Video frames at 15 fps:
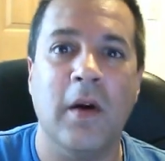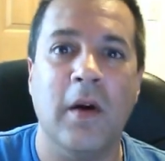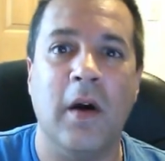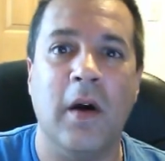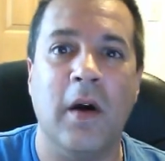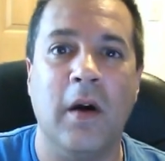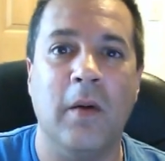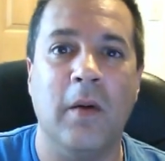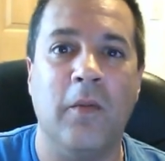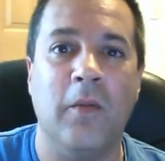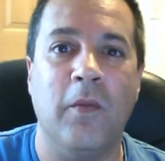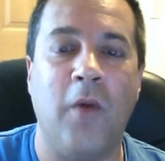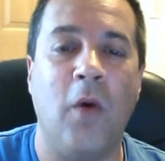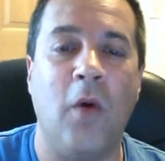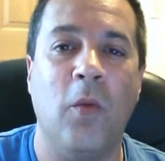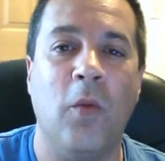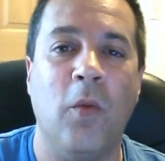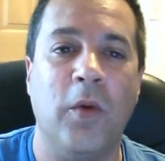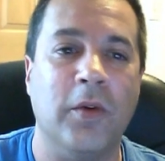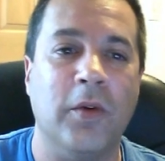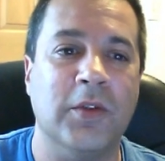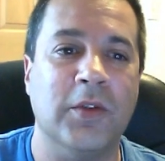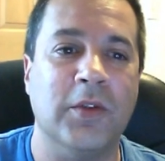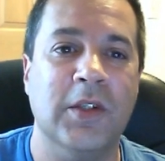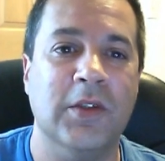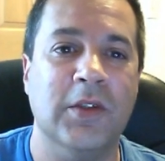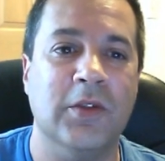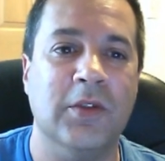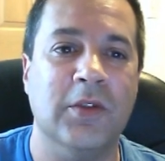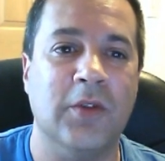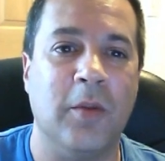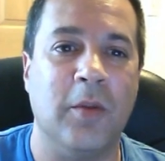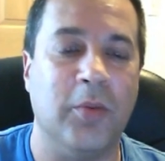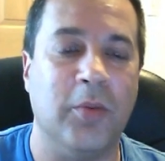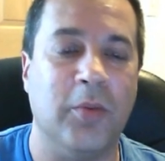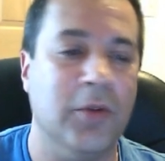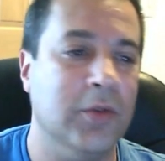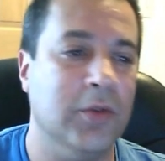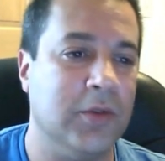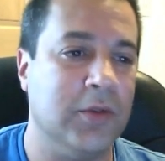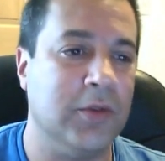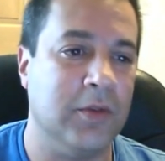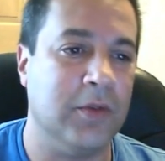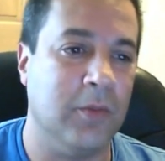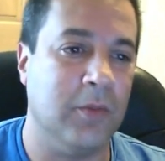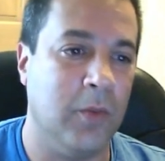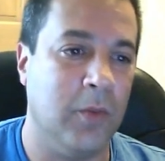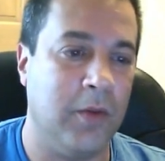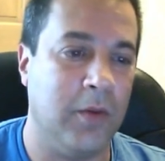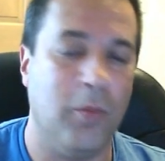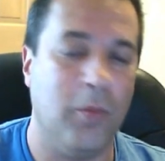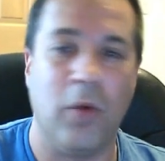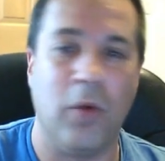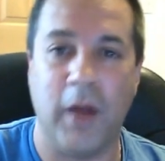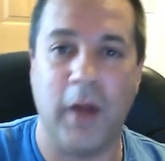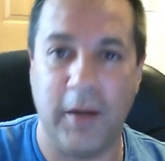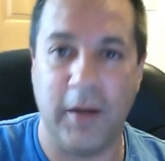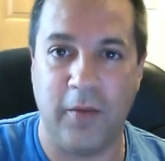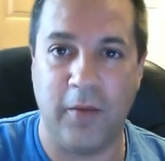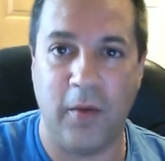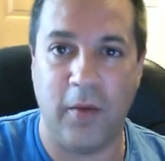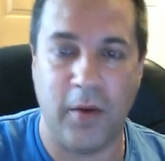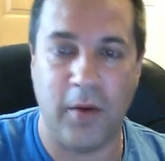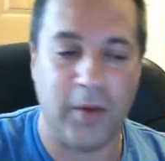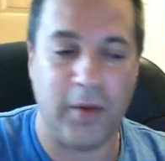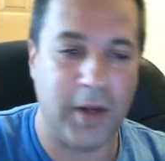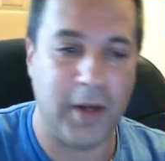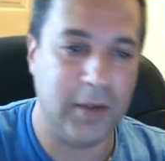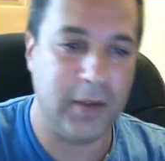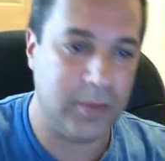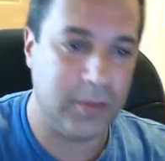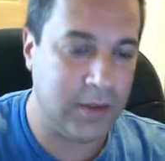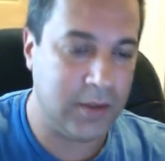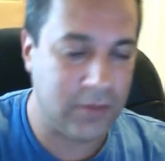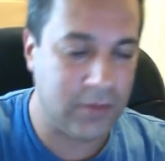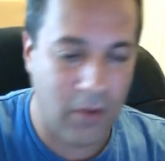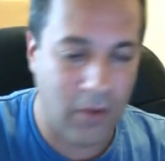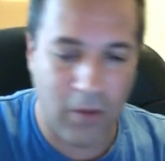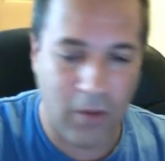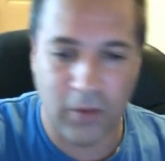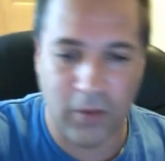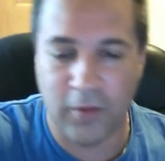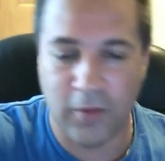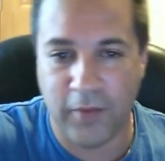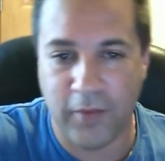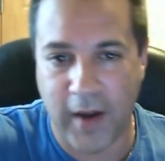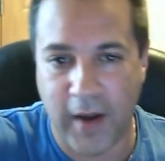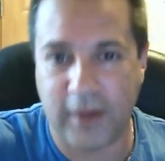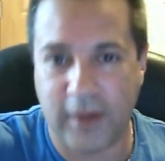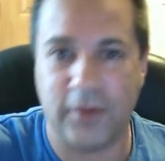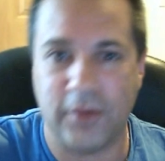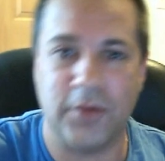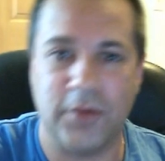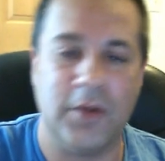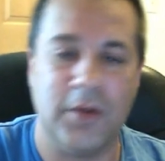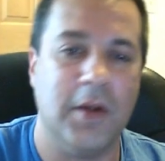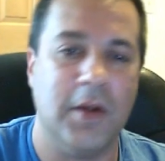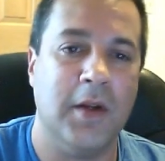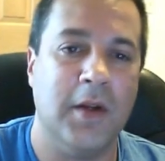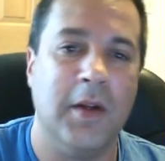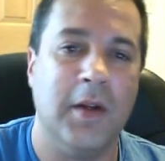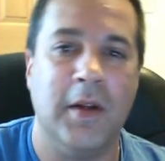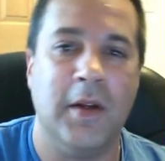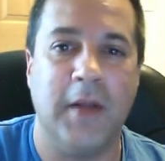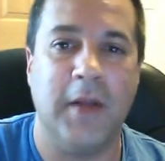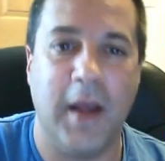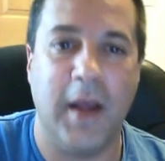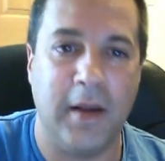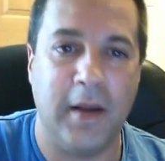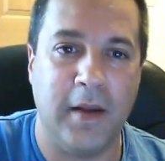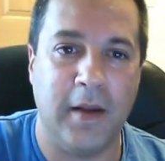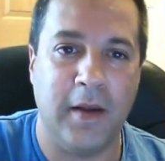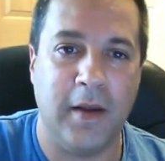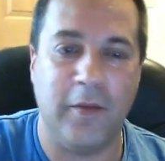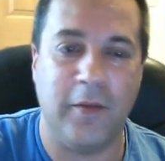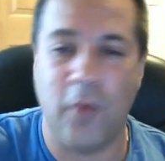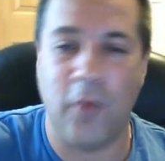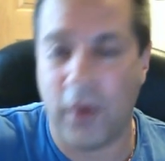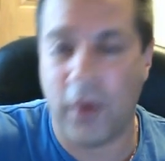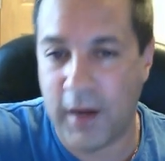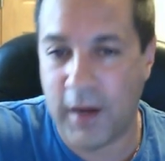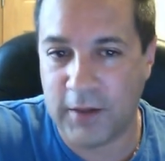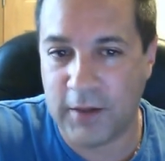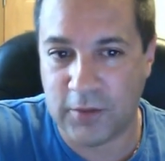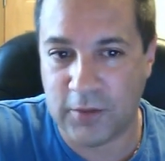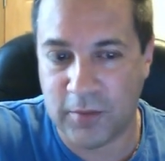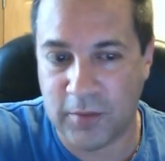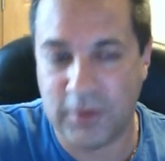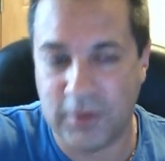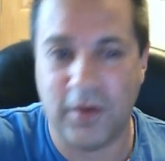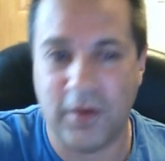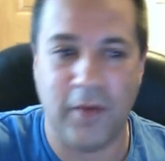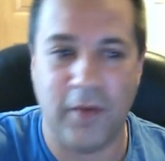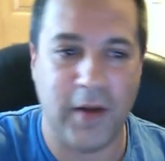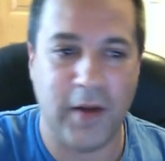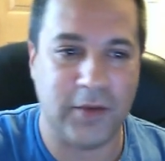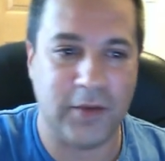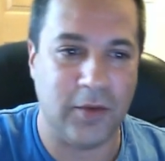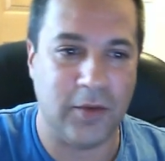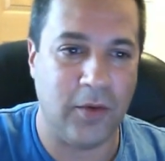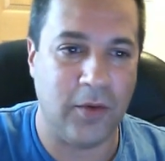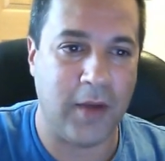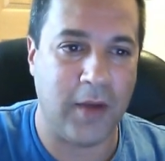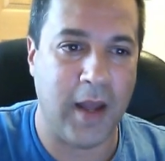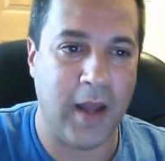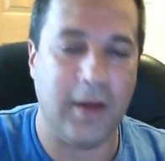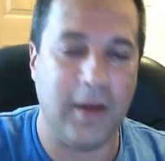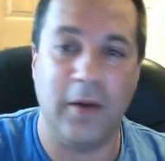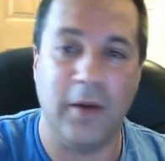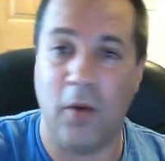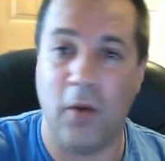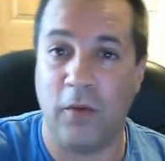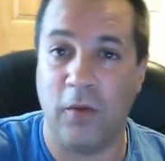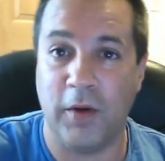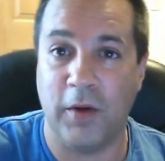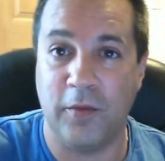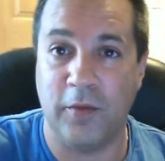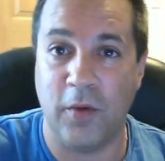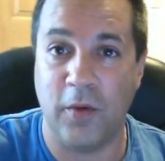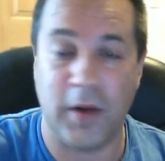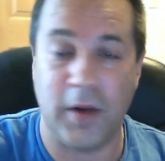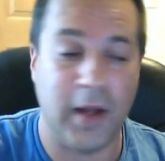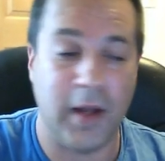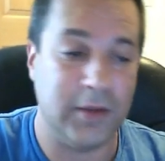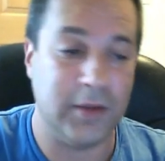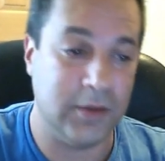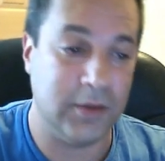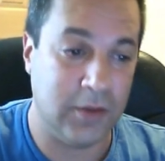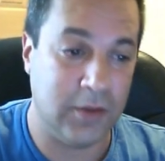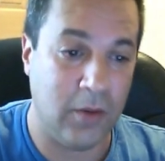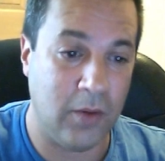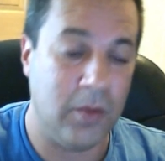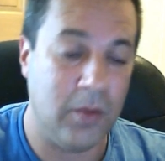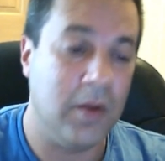fall and winter seasons produced with more landfalling hurricanes. But these are all little factors that a forecaster as myself has to look at in long-range forecasting. So